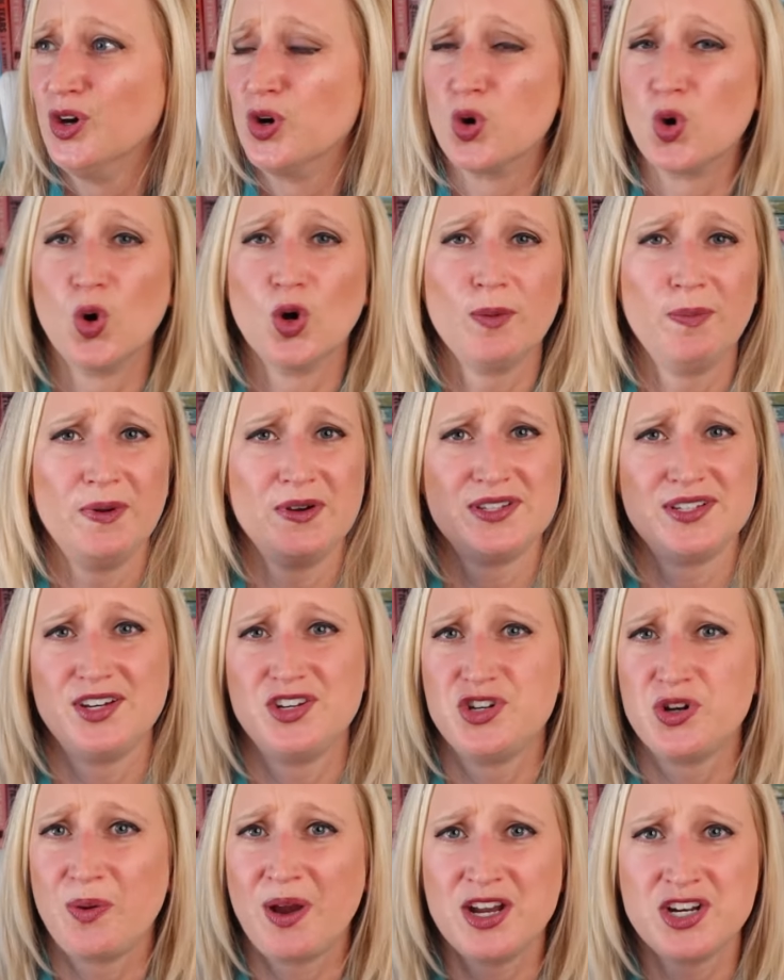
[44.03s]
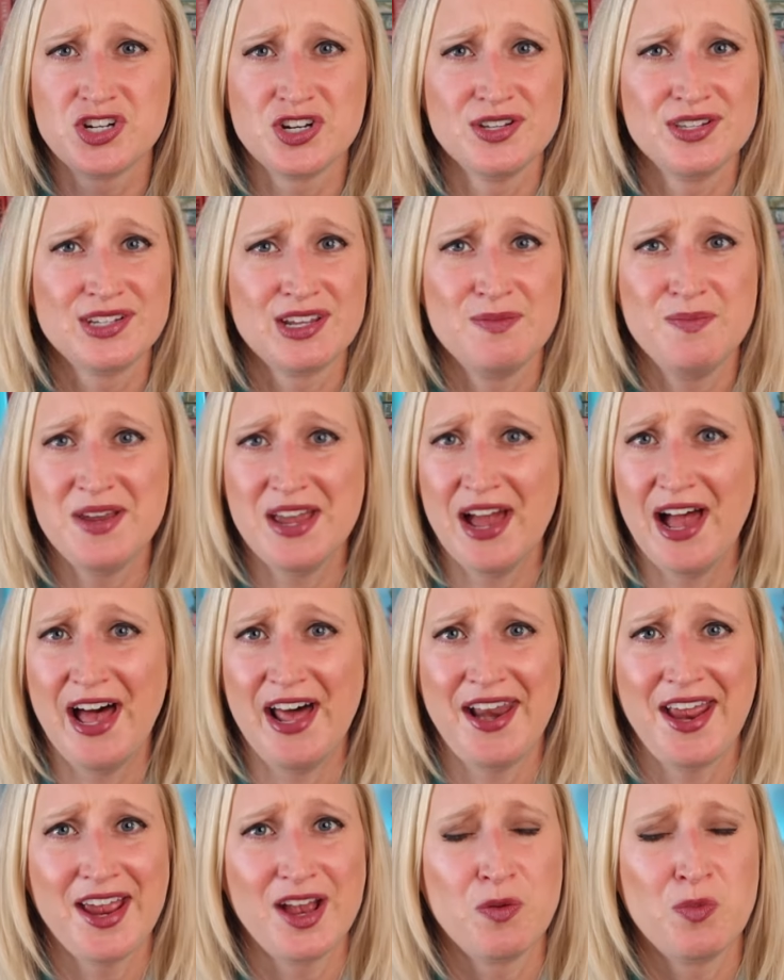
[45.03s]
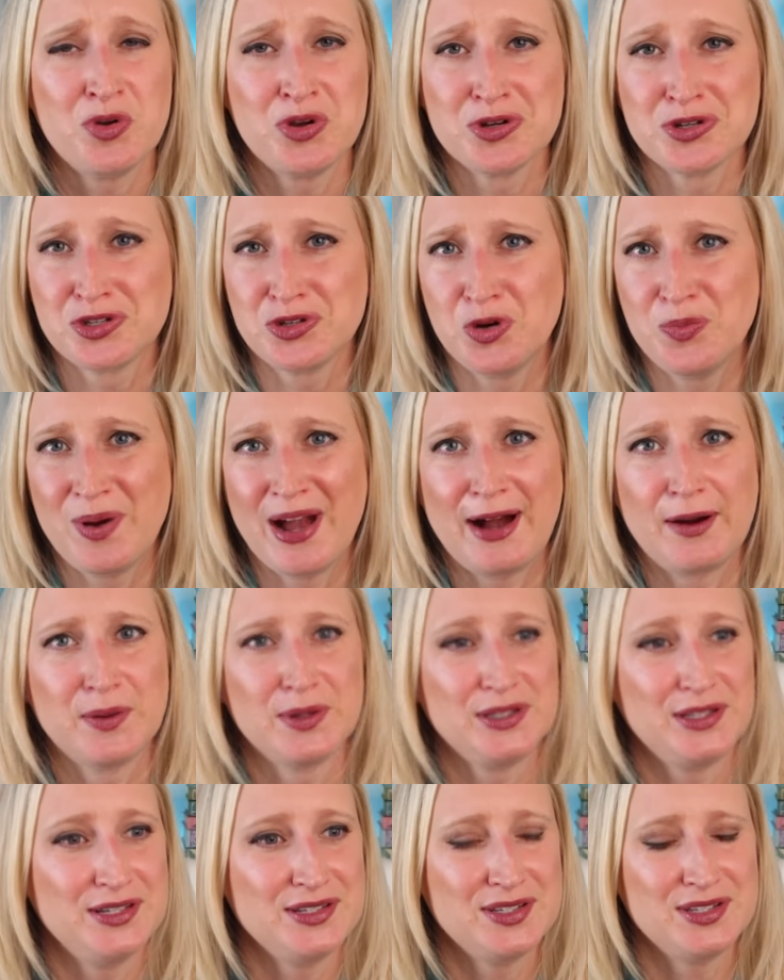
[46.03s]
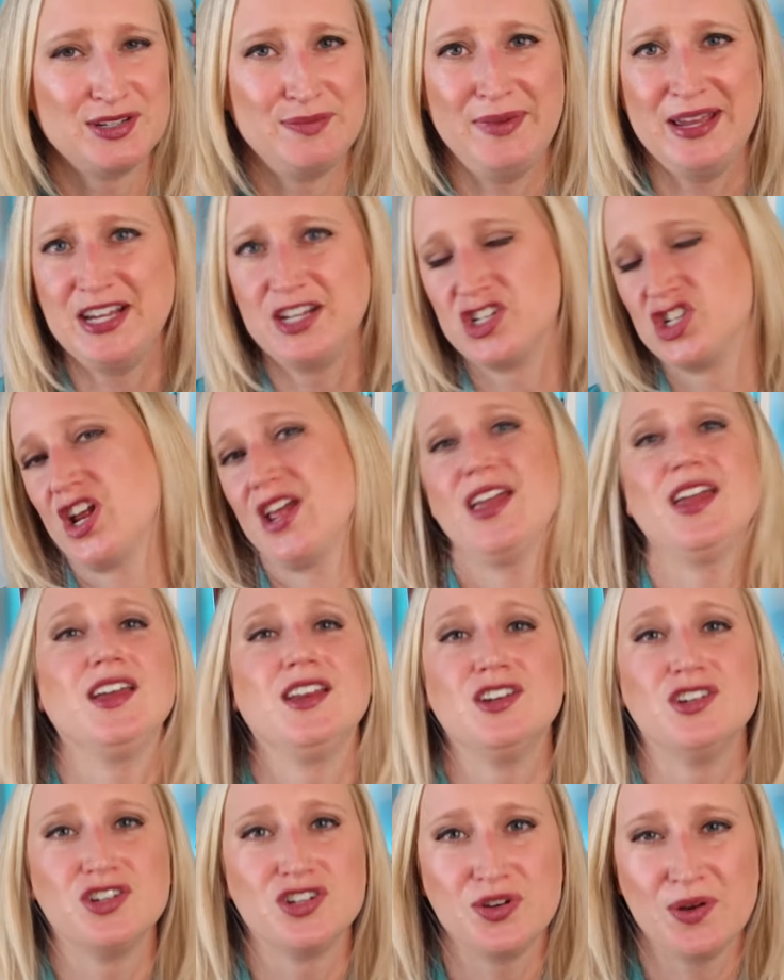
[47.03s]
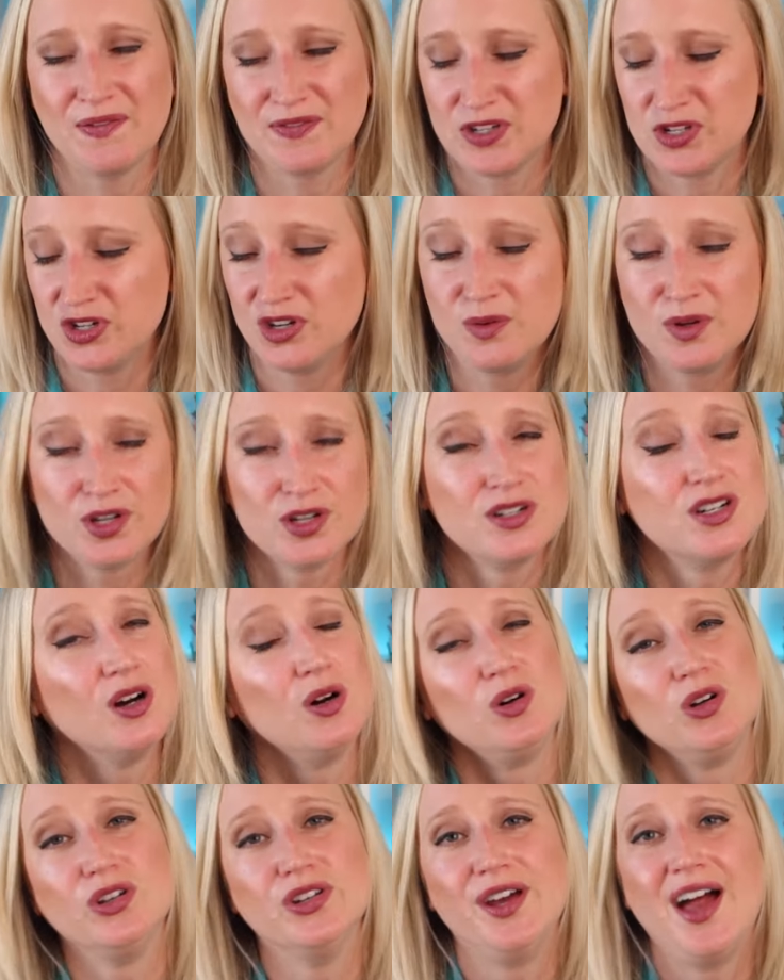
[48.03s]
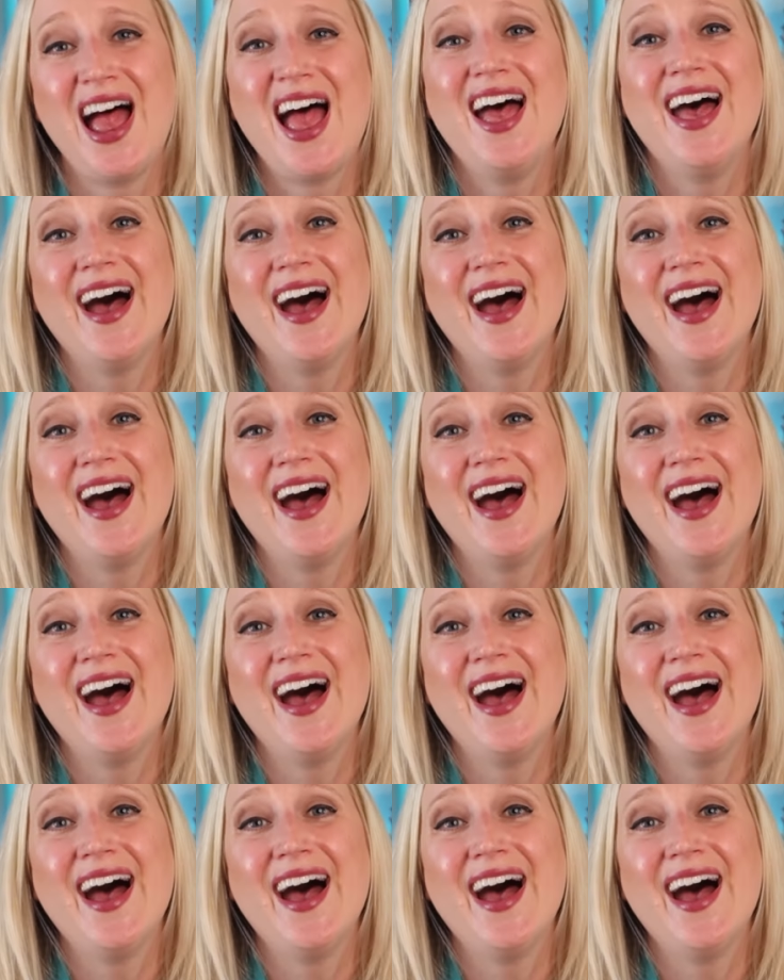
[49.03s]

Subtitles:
Corporate situations can be a headache when you're so powerless to make change. You have to do what you're told.